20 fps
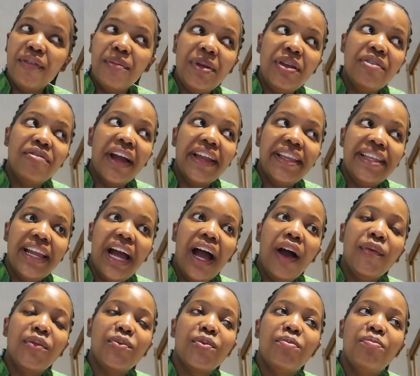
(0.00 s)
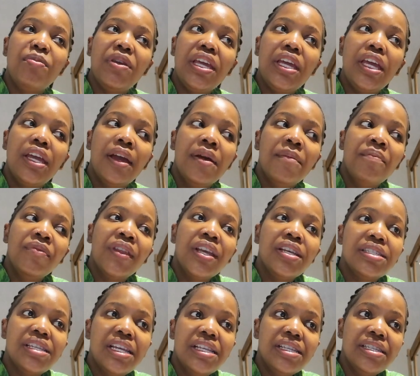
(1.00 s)
for me right now, it would be
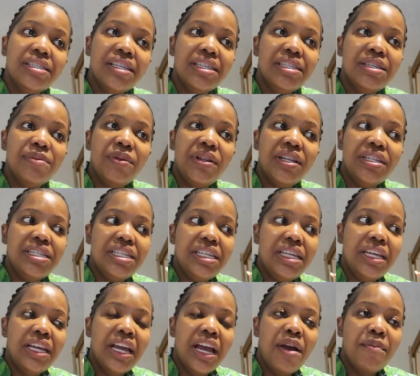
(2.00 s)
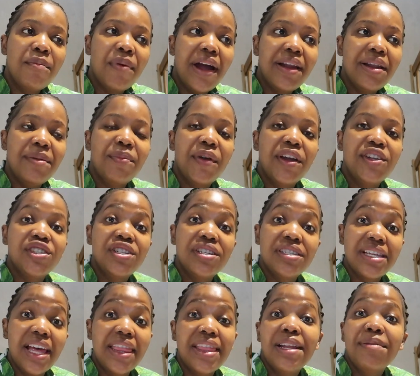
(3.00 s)
Sense and Sensibility, Pride and
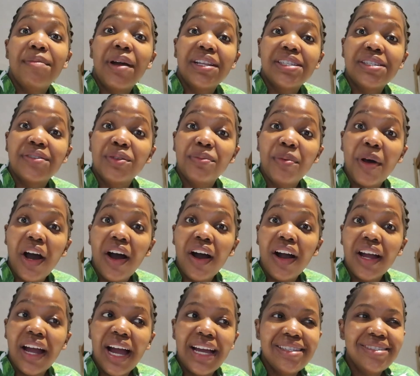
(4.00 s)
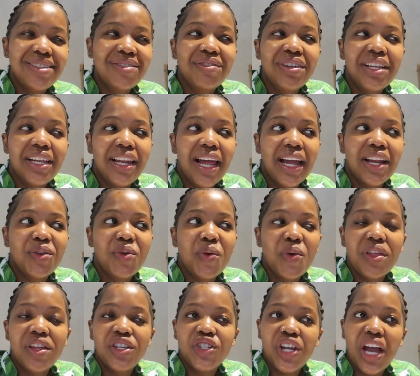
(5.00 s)
Prejudice, and then Mansfield Park. I didn't really like
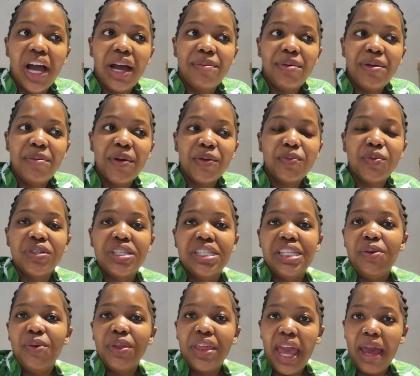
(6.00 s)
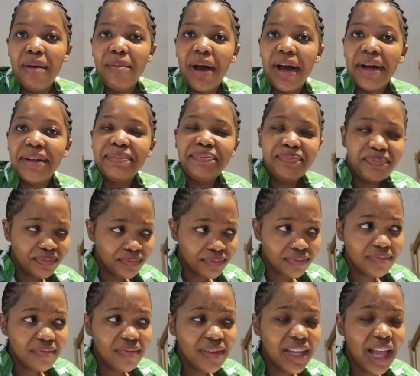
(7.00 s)
Northanger Abbey, but we'll see with Emma.
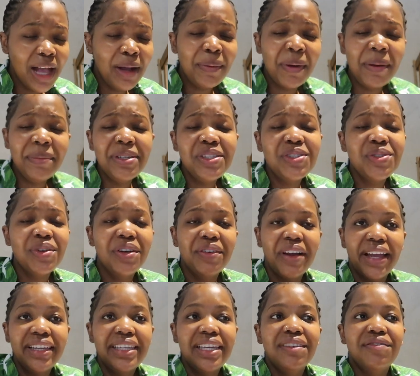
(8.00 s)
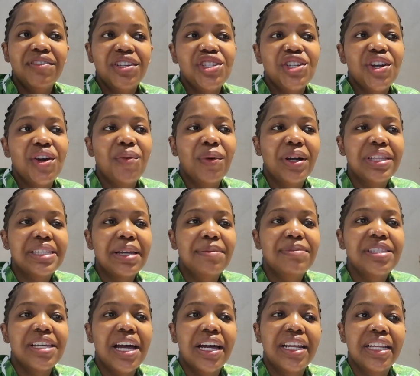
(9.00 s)
I'll probably do a ranking video once
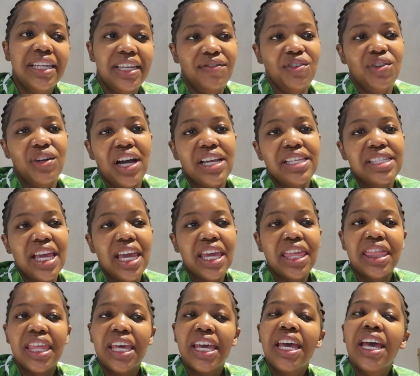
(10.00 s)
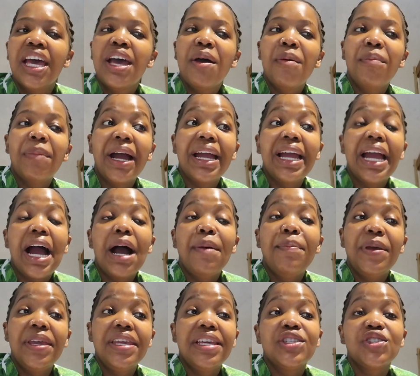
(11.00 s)
I'm done and give you guys like my
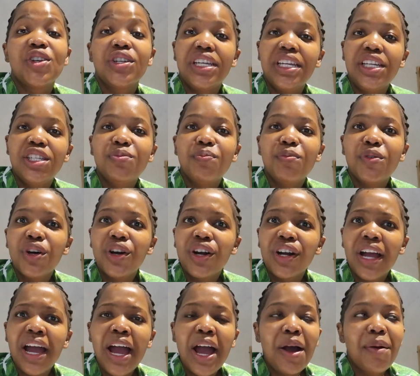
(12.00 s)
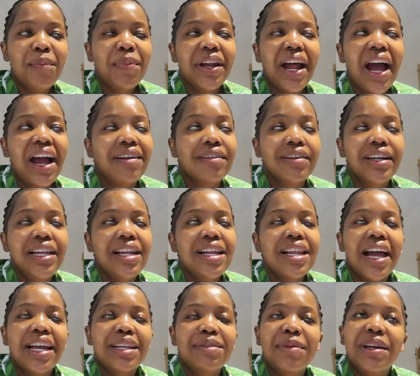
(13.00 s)
opinions on each book. But I really
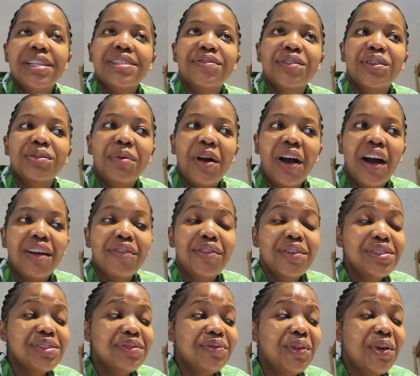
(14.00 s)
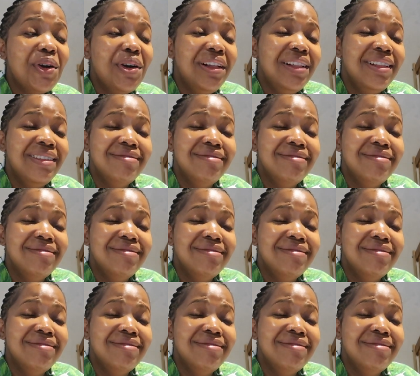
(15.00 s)
liked Mansfield Park, first of all.